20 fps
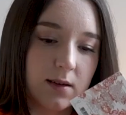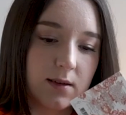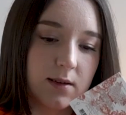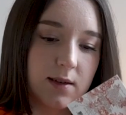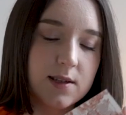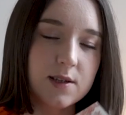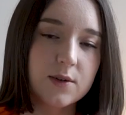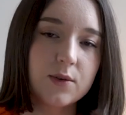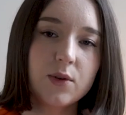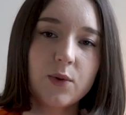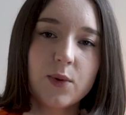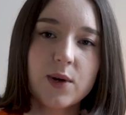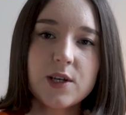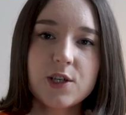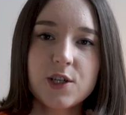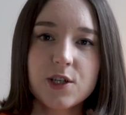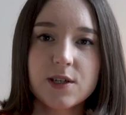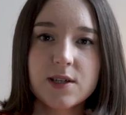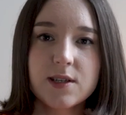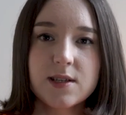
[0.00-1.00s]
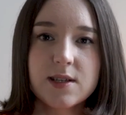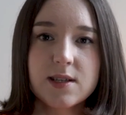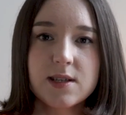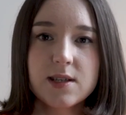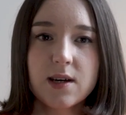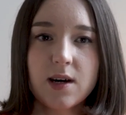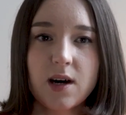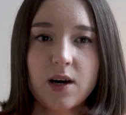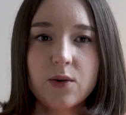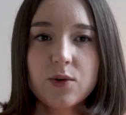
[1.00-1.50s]
It's a good question
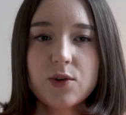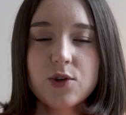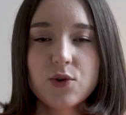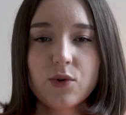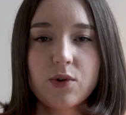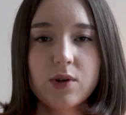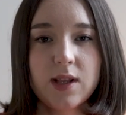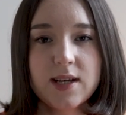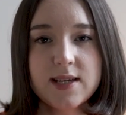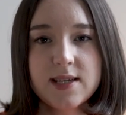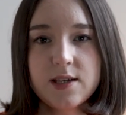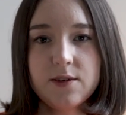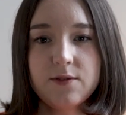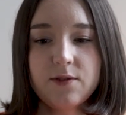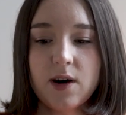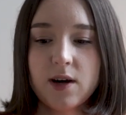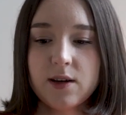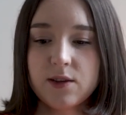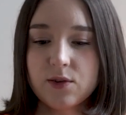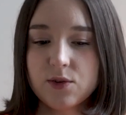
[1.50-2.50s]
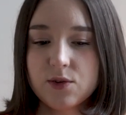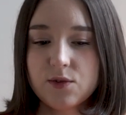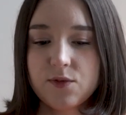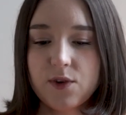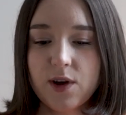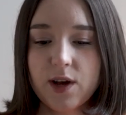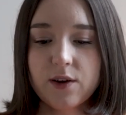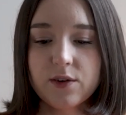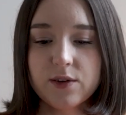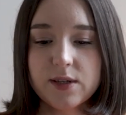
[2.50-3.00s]
how to classify those
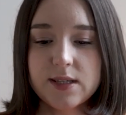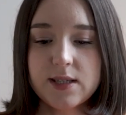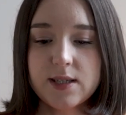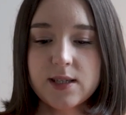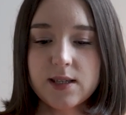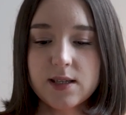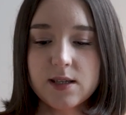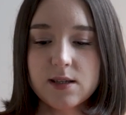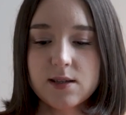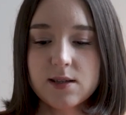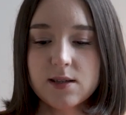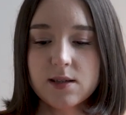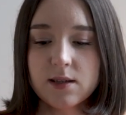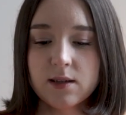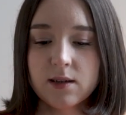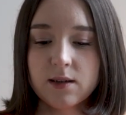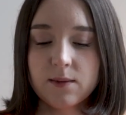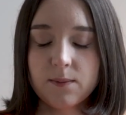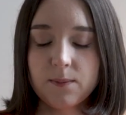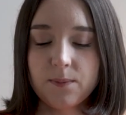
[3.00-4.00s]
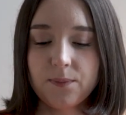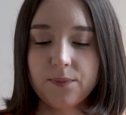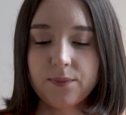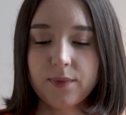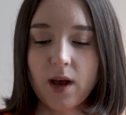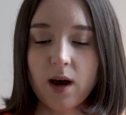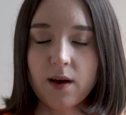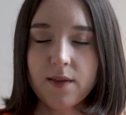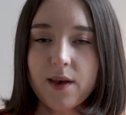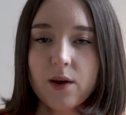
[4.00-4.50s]
fragrances.
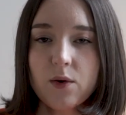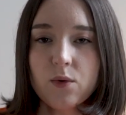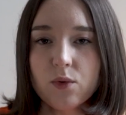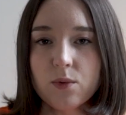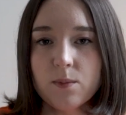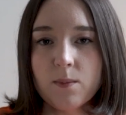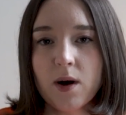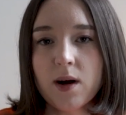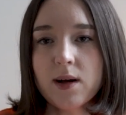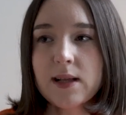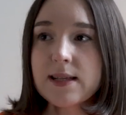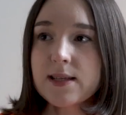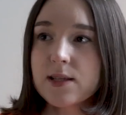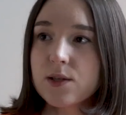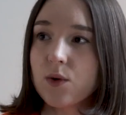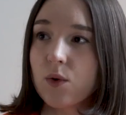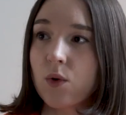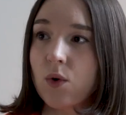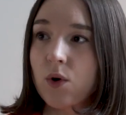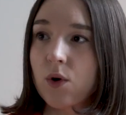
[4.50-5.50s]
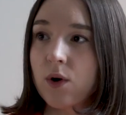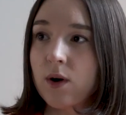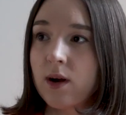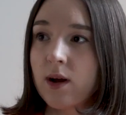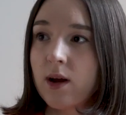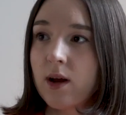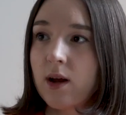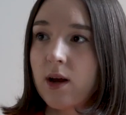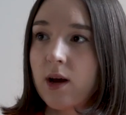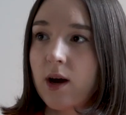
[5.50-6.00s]
Are they gourmands or
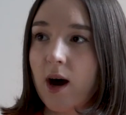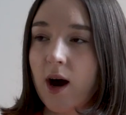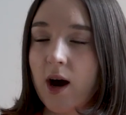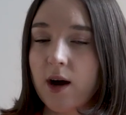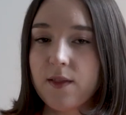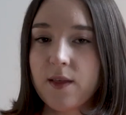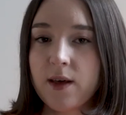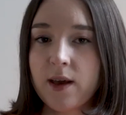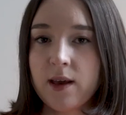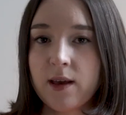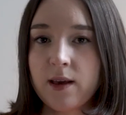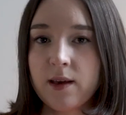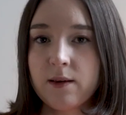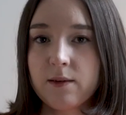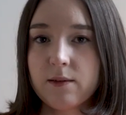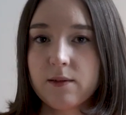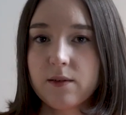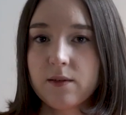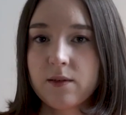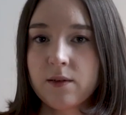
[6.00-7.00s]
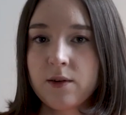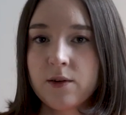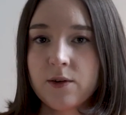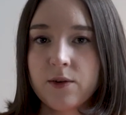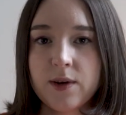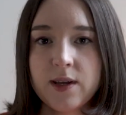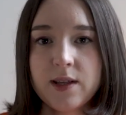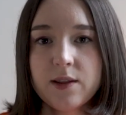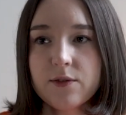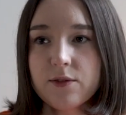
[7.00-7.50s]
are they
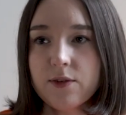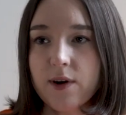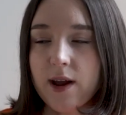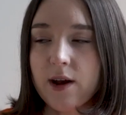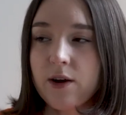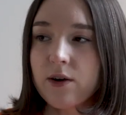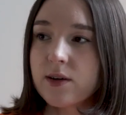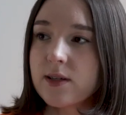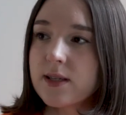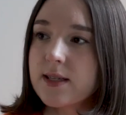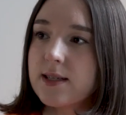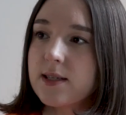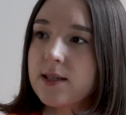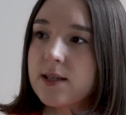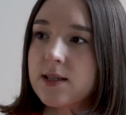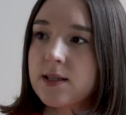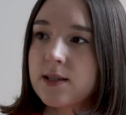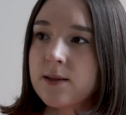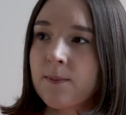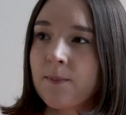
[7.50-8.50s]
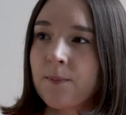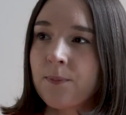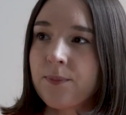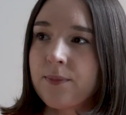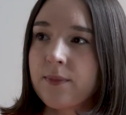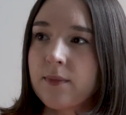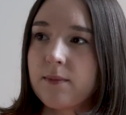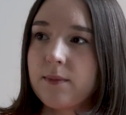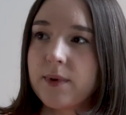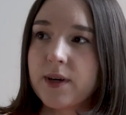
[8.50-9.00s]
green fragrances?
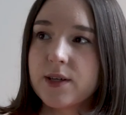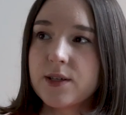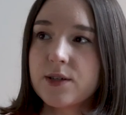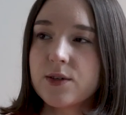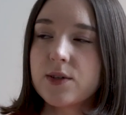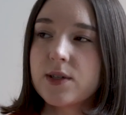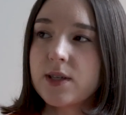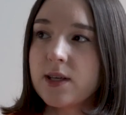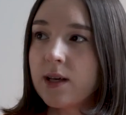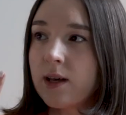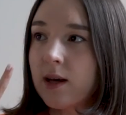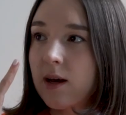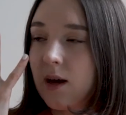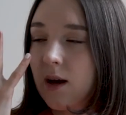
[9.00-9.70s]
Because you see,